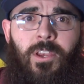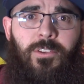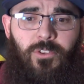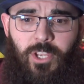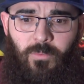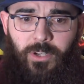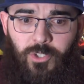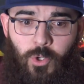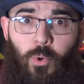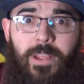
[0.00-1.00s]
so you can run
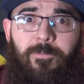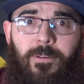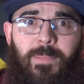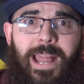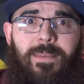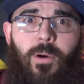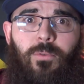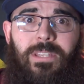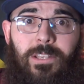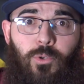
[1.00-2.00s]
two different body
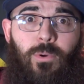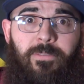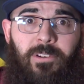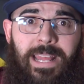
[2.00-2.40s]
modes in two different